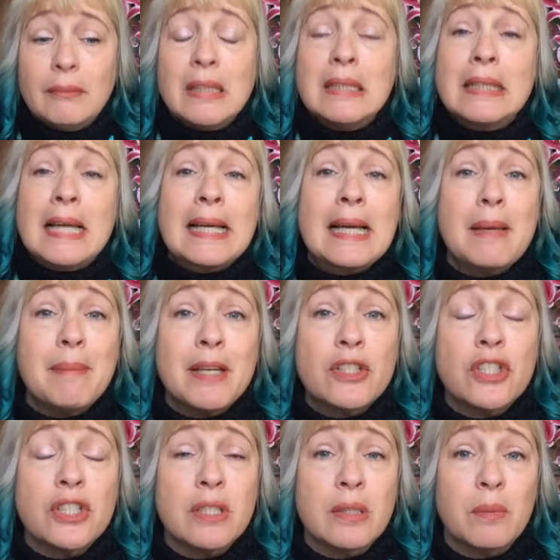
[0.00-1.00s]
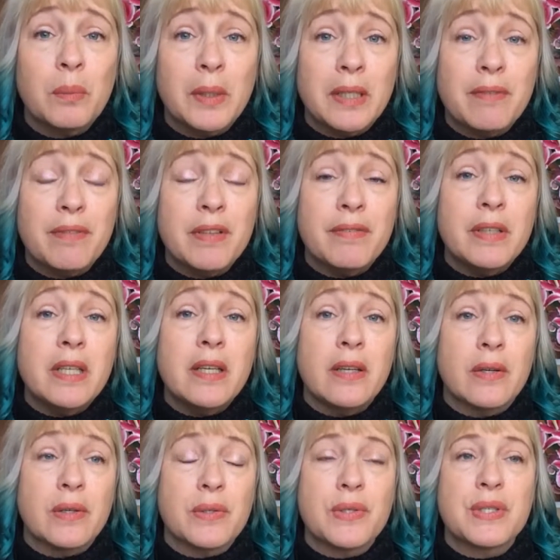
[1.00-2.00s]
Like I mentioned in one of the
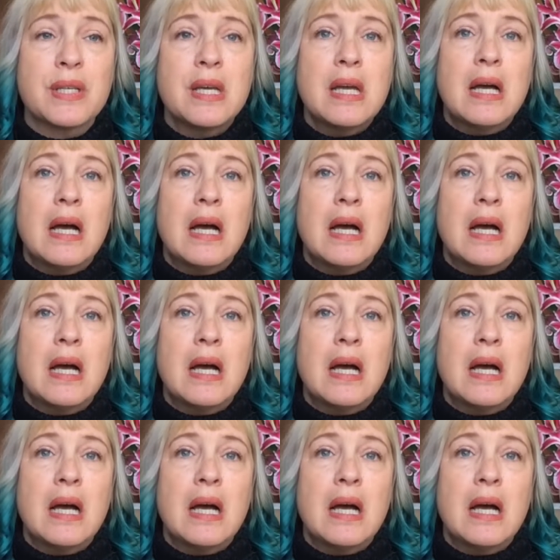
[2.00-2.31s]
videos,